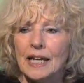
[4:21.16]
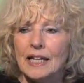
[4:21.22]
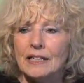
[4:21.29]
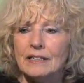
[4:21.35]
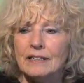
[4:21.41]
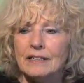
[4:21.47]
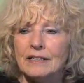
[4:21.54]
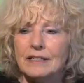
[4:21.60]

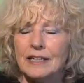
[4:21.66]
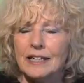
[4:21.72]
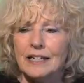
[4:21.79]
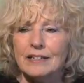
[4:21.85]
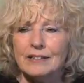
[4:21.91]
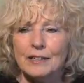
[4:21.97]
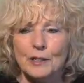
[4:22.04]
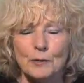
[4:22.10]

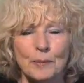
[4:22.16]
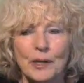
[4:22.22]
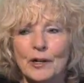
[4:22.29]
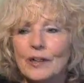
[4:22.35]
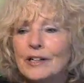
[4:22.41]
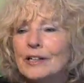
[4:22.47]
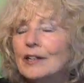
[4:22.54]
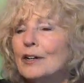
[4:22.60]
it's an
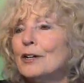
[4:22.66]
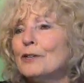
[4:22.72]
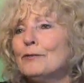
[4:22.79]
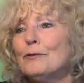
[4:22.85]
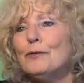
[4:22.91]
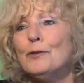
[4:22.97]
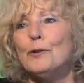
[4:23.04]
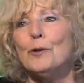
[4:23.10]
American
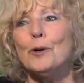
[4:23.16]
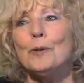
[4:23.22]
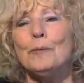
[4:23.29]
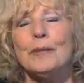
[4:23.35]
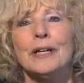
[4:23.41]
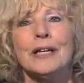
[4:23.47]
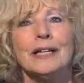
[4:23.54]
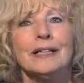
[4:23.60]
art
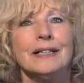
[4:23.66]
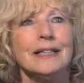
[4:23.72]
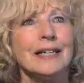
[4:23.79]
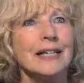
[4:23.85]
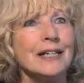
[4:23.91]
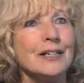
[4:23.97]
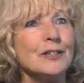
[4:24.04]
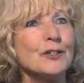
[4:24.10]
form. It
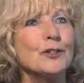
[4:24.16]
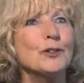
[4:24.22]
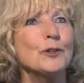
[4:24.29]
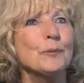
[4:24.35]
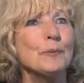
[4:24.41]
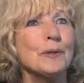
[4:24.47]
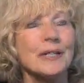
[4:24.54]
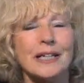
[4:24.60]
needs
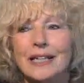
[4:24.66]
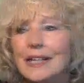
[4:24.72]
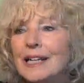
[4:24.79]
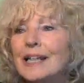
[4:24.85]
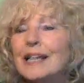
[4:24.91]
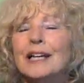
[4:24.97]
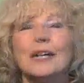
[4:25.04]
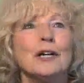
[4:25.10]
to
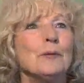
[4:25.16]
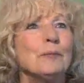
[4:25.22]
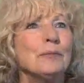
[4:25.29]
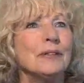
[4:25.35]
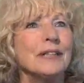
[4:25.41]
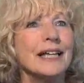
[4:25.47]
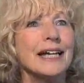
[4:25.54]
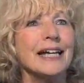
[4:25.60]
be
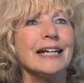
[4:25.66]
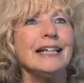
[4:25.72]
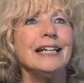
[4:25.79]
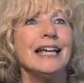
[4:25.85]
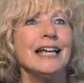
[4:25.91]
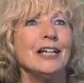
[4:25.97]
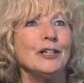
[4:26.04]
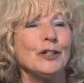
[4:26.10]

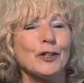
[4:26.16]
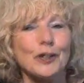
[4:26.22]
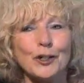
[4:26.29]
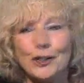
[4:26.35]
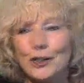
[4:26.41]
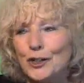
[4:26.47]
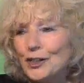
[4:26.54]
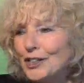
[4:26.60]
played and
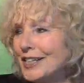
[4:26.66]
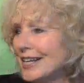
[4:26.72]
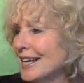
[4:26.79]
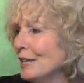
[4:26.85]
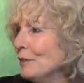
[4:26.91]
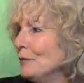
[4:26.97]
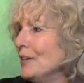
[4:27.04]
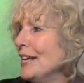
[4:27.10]
heard,
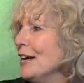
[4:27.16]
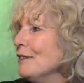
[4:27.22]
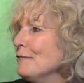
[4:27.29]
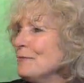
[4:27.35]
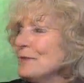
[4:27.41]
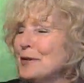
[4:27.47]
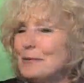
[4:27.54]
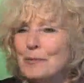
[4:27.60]
and we
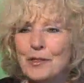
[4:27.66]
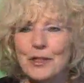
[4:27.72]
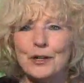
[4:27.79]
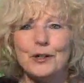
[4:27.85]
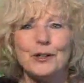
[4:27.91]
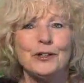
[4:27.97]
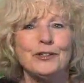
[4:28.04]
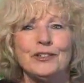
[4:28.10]
have people
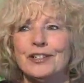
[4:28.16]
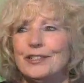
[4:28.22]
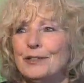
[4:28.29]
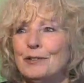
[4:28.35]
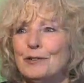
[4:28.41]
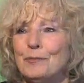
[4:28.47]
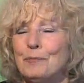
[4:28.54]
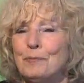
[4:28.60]
that are
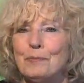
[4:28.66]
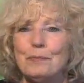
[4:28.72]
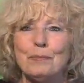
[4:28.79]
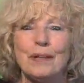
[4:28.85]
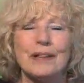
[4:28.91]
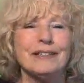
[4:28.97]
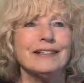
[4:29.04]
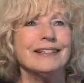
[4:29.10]
just
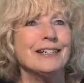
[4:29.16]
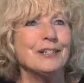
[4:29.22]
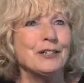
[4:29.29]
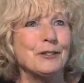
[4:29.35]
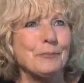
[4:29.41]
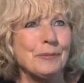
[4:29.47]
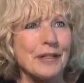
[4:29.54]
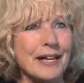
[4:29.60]

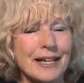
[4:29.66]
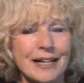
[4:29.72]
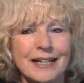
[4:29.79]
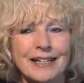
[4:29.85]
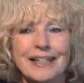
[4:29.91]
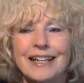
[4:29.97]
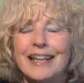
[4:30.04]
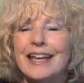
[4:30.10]
busting to play
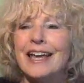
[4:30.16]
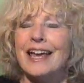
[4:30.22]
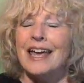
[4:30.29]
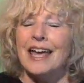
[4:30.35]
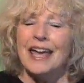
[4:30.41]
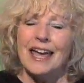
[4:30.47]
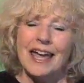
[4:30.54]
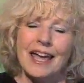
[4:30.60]
it.
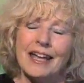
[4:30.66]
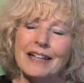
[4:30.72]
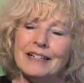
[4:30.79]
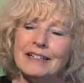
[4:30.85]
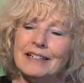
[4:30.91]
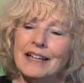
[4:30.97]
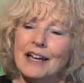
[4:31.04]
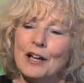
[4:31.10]

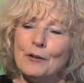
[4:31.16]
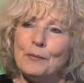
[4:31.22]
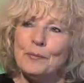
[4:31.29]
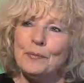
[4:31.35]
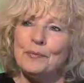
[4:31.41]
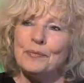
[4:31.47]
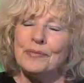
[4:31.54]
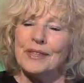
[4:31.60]
And
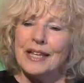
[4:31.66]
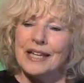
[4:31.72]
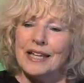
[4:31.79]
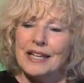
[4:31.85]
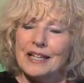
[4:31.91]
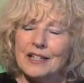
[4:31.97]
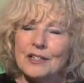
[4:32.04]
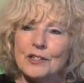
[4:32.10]

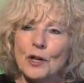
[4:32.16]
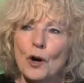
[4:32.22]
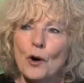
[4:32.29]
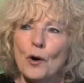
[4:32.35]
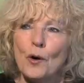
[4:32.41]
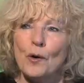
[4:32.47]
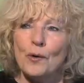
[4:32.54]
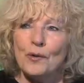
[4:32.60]

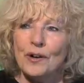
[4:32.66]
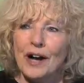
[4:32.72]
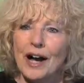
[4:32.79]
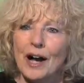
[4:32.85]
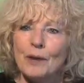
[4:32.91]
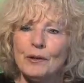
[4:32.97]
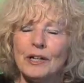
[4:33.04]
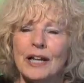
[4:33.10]
so
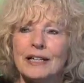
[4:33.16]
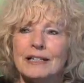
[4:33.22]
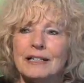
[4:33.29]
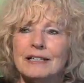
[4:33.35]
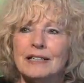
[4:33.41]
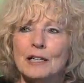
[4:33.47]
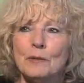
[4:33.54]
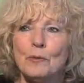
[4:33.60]
I would like
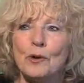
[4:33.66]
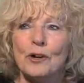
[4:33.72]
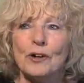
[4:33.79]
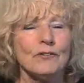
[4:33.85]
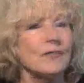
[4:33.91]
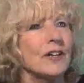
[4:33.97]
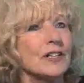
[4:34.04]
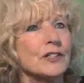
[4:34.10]
to see
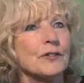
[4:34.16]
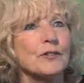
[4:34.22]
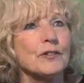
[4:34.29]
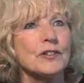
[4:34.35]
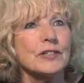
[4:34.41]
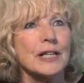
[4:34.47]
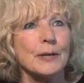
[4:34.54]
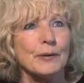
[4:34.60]
more
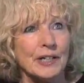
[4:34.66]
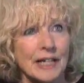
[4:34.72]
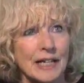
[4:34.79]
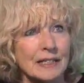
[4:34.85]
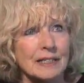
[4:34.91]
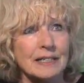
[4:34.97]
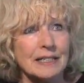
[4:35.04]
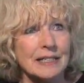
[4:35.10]
festivals. I would
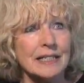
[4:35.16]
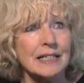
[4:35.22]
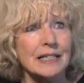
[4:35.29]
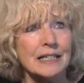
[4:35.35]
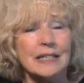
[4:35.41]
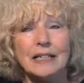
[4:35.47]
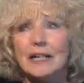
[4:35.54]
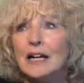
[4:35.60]
like to
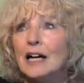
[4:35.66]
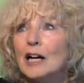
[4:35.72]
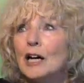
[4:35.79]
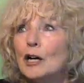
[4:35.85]
see